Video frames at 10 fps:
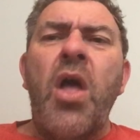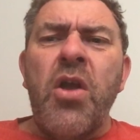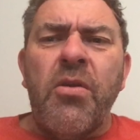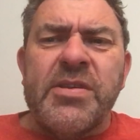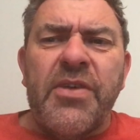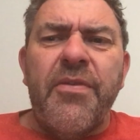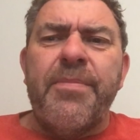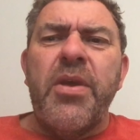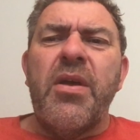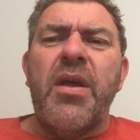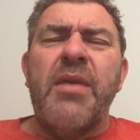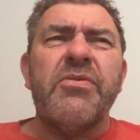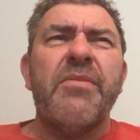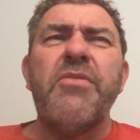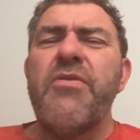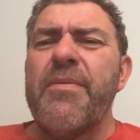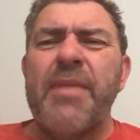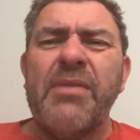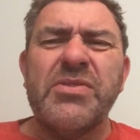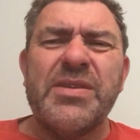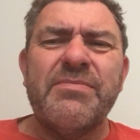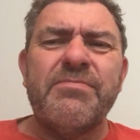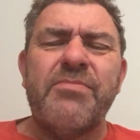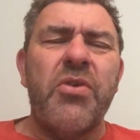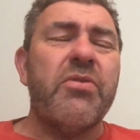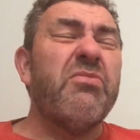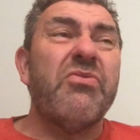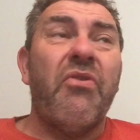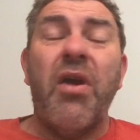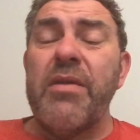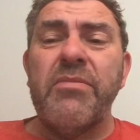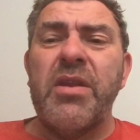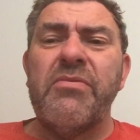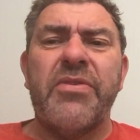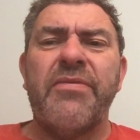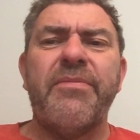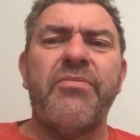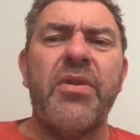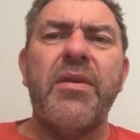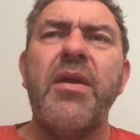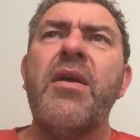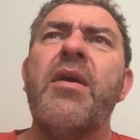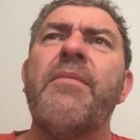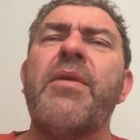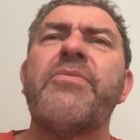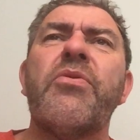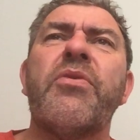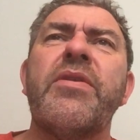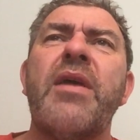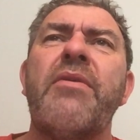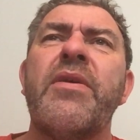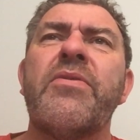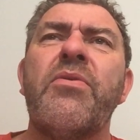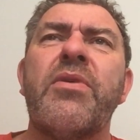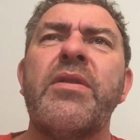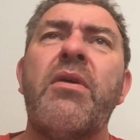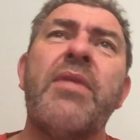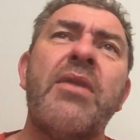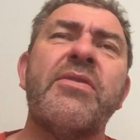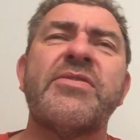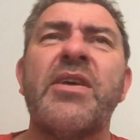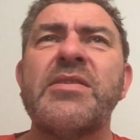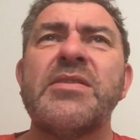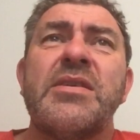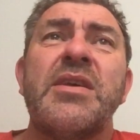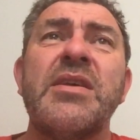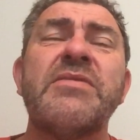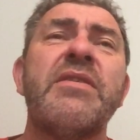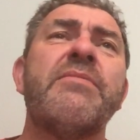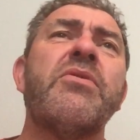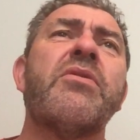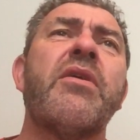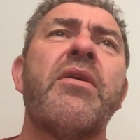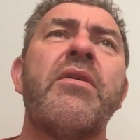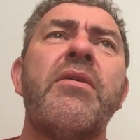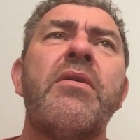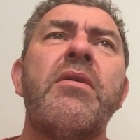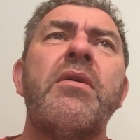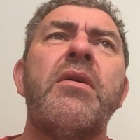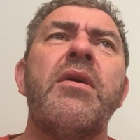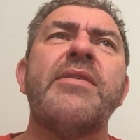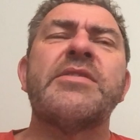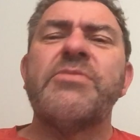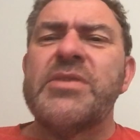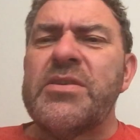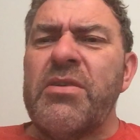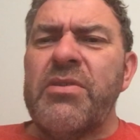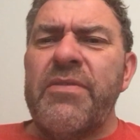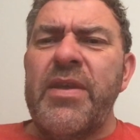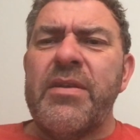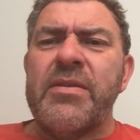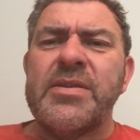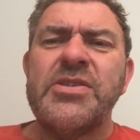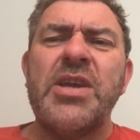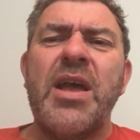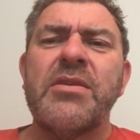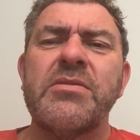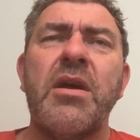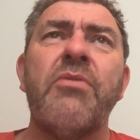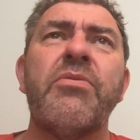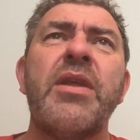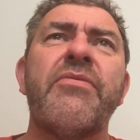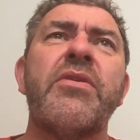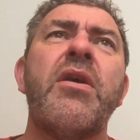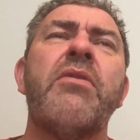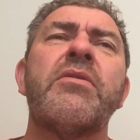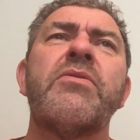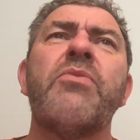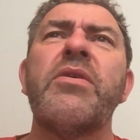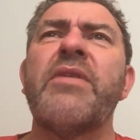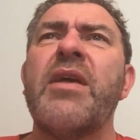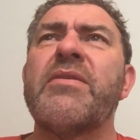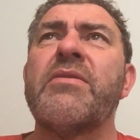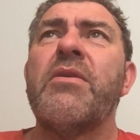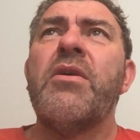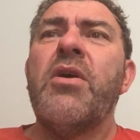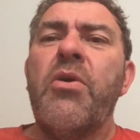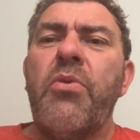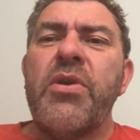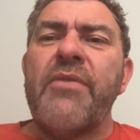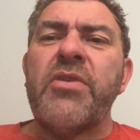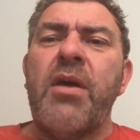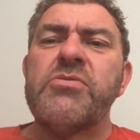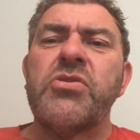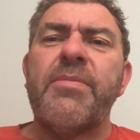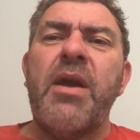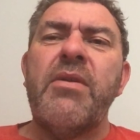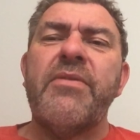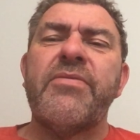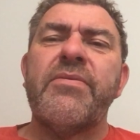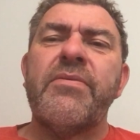I got myself it was a moving mountain burger. It was all right, you know, it was nothing brilliant. But I'm talking there, and they're talking, oh, that looks nice. I said, yeah, it's a vegan burger. And someone said, oh, you're vegan? I said, yeah. He goes, oh, we'd never know. And I goes, why is that? He said, well, you haven't harped on about it.